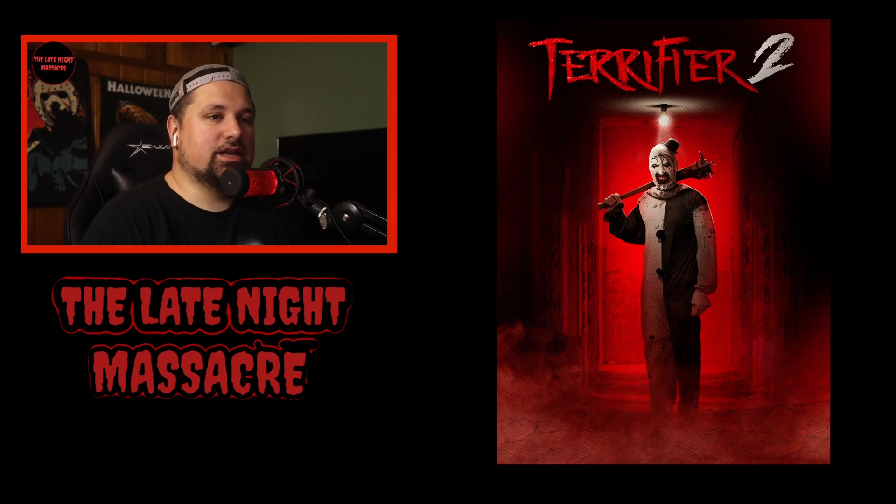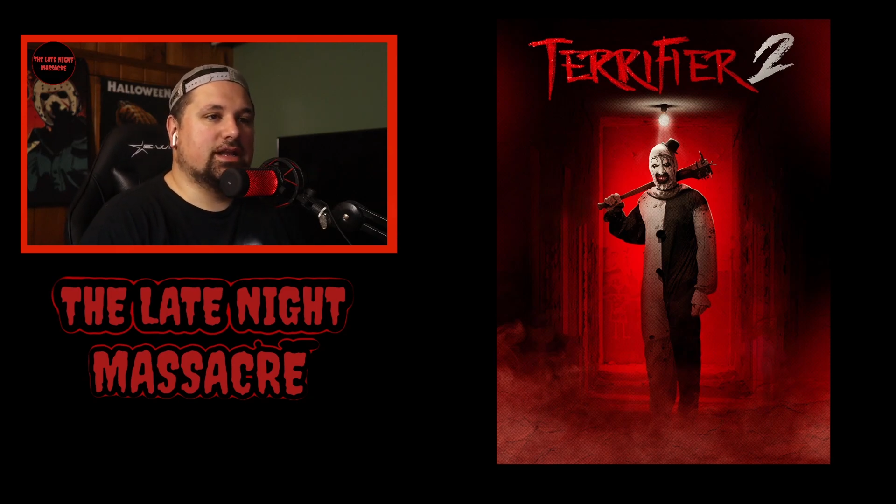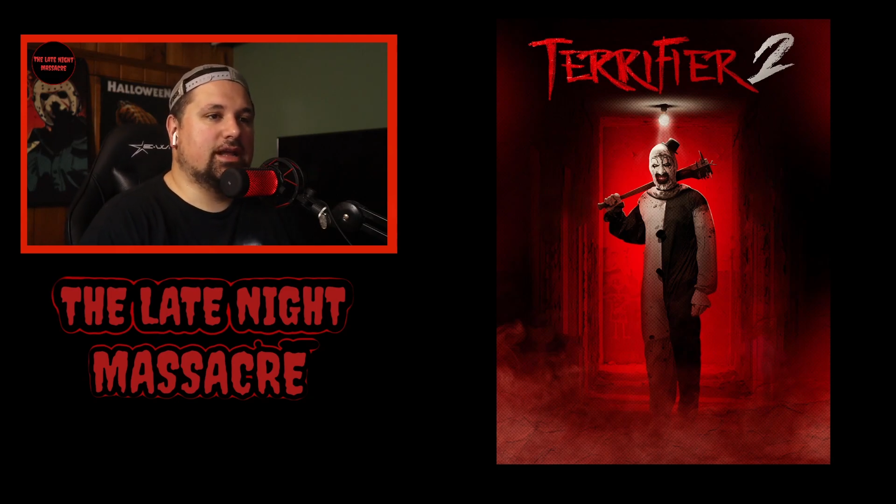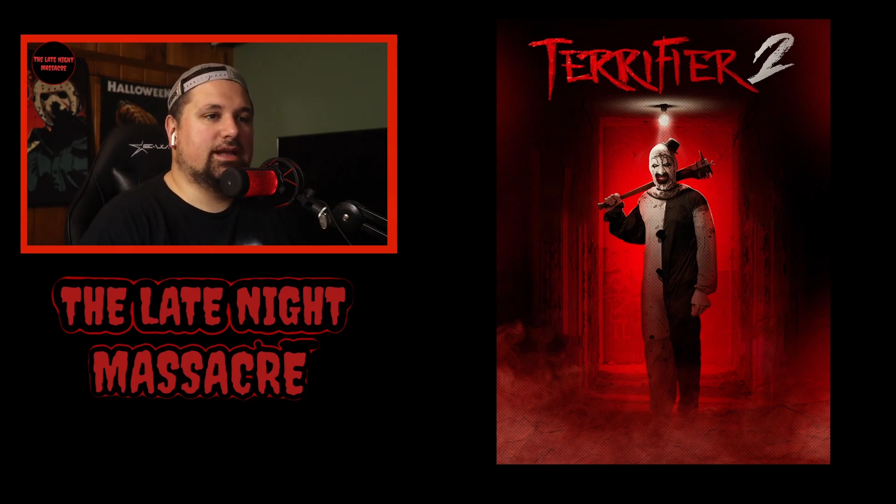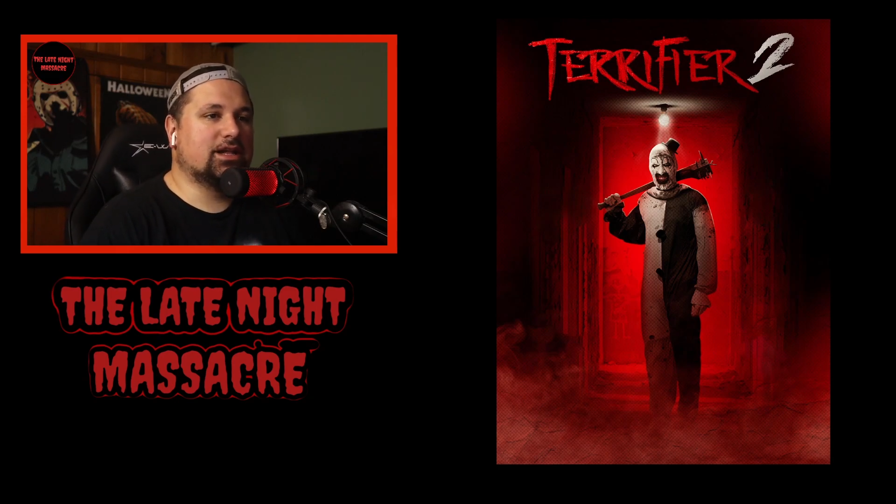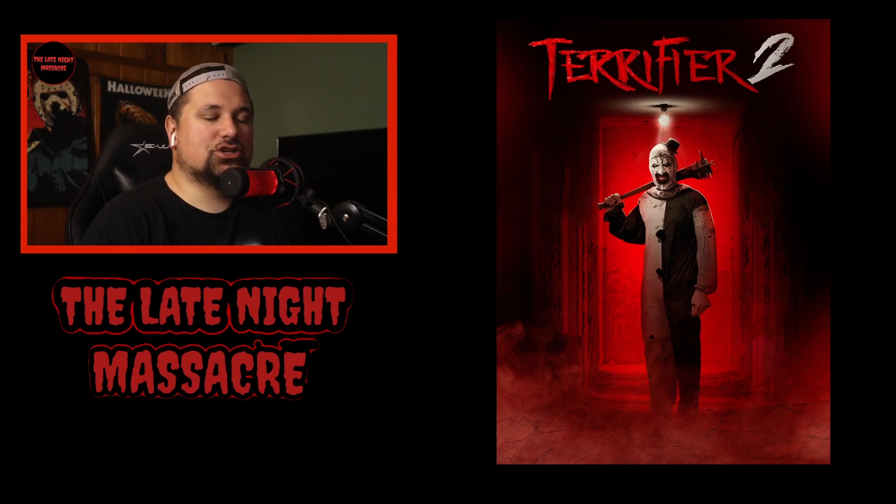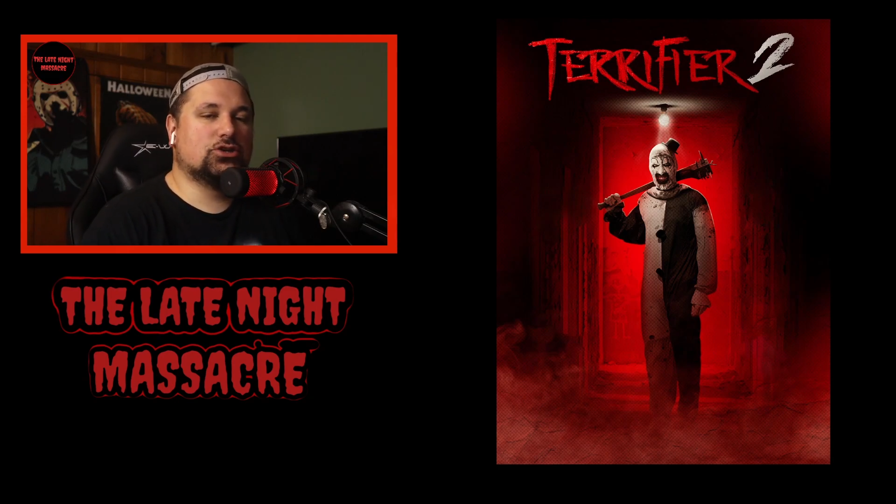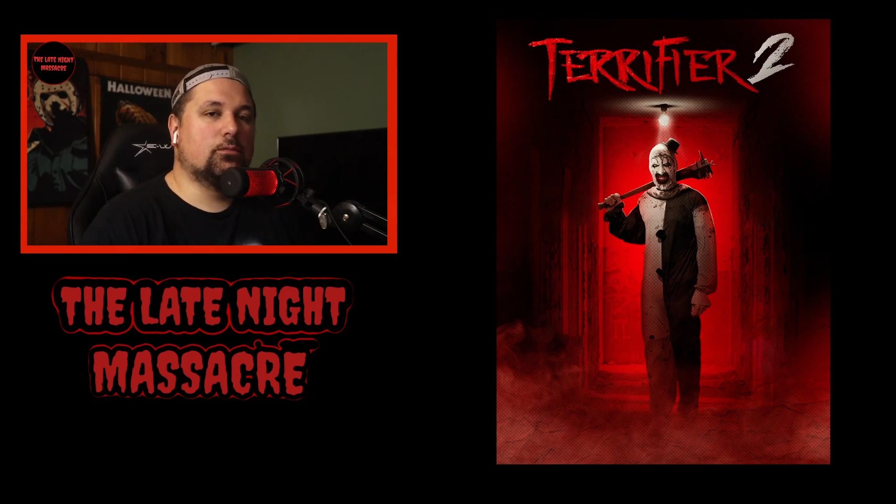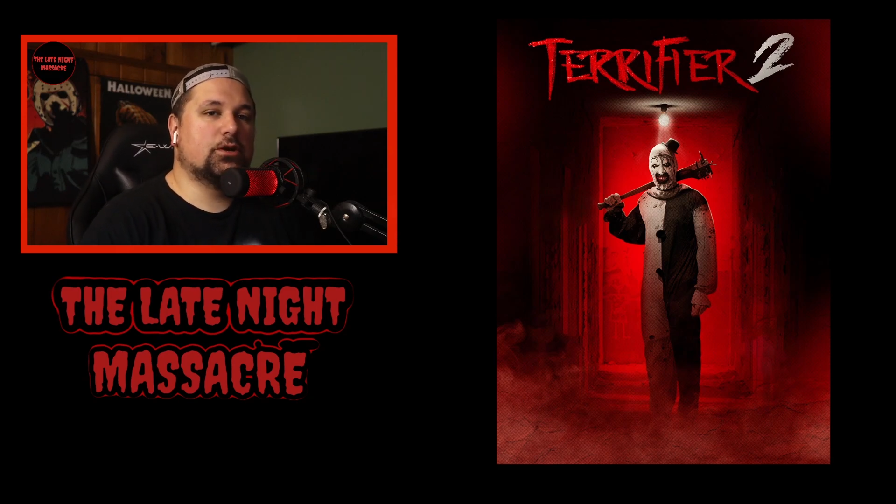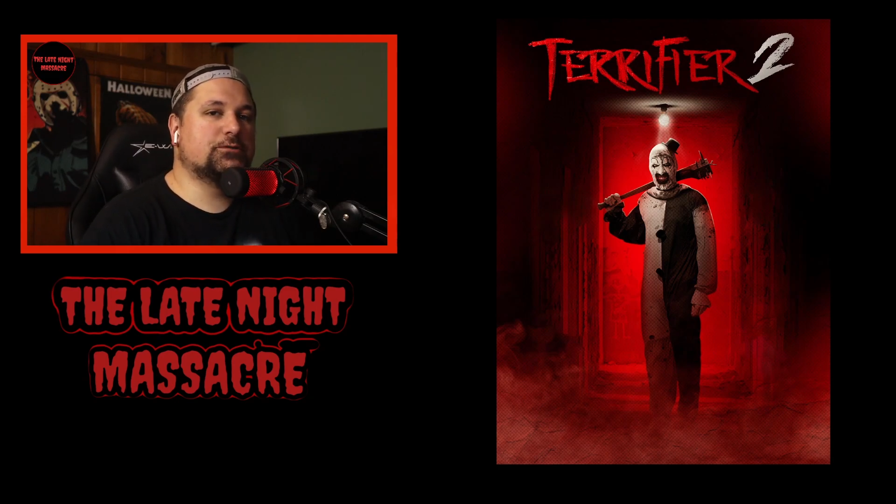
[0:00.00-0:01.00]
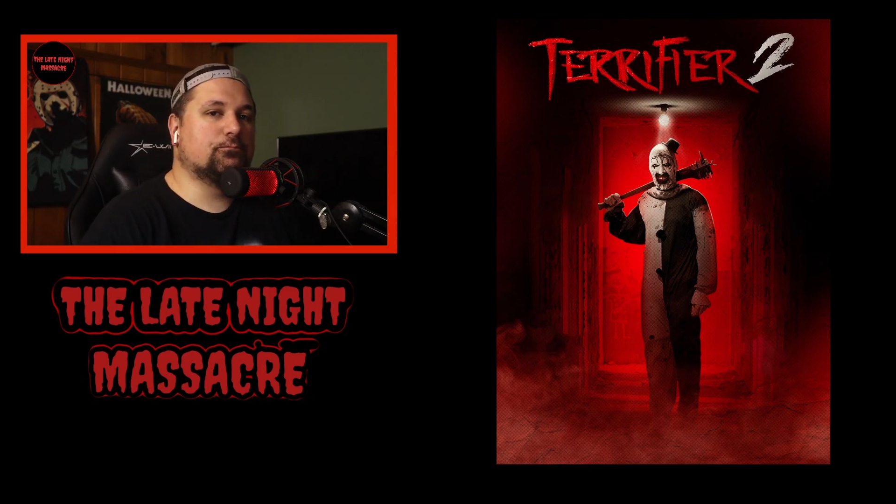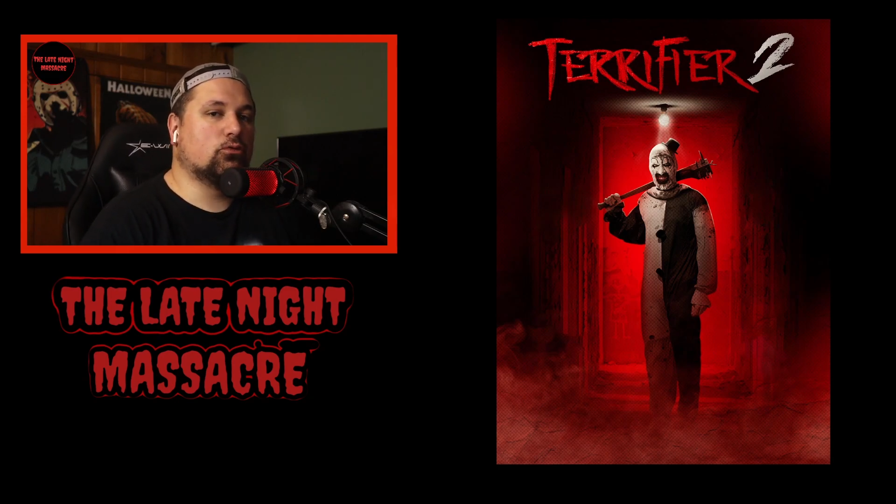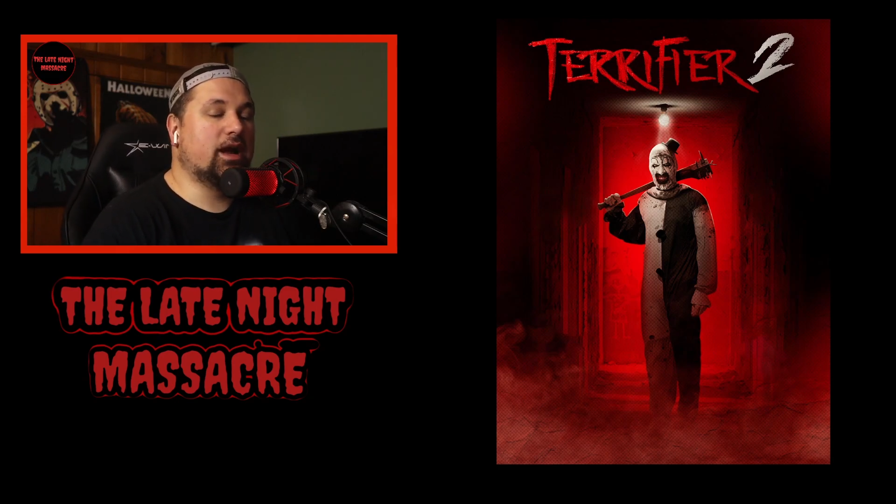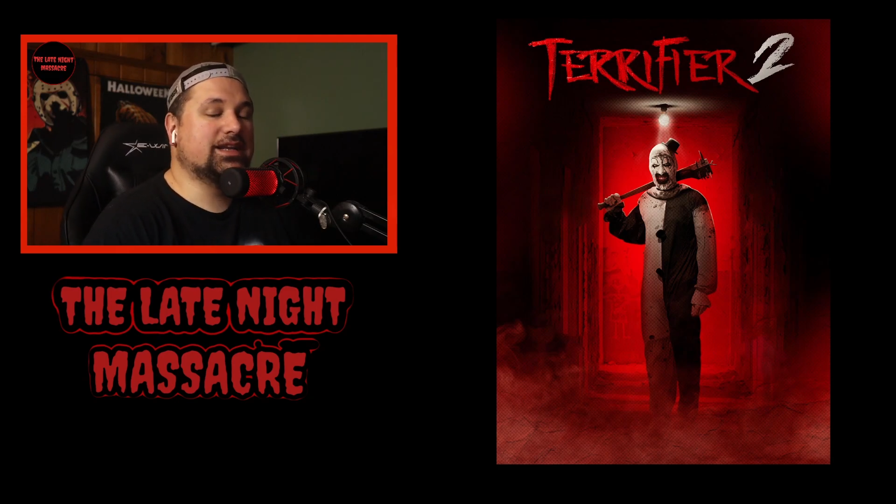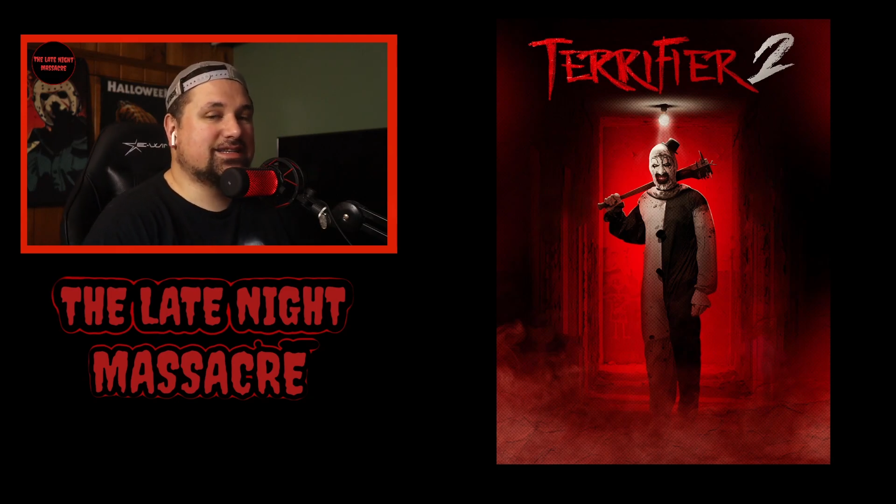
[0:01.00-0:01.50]
And it got so much
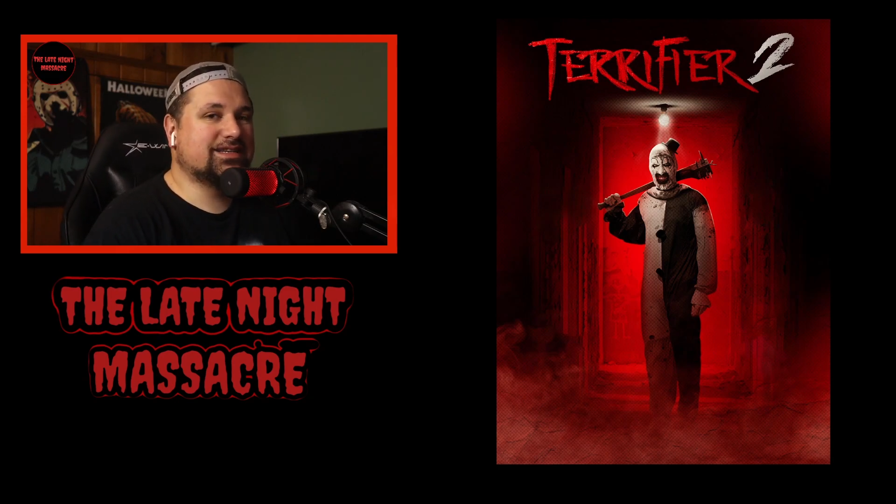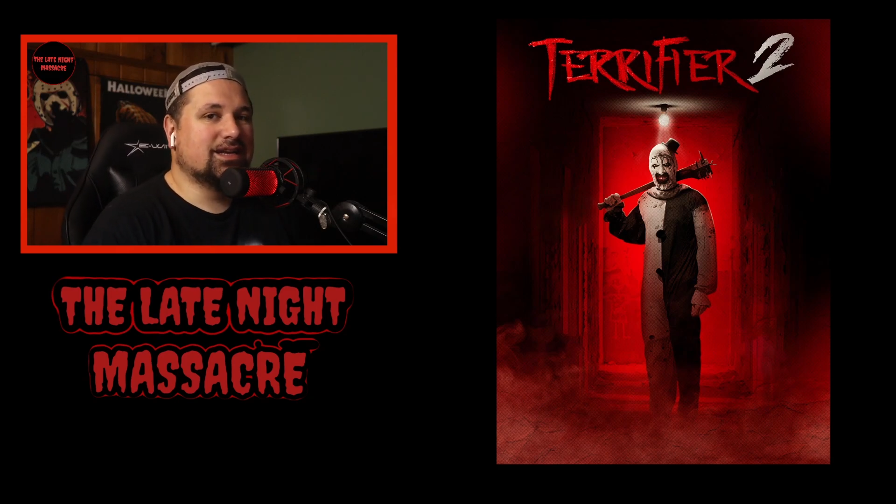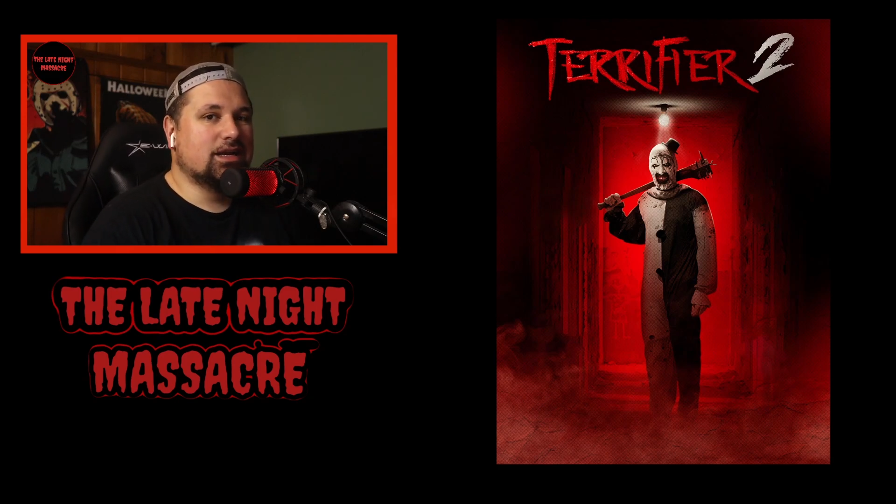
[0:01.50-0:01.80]
press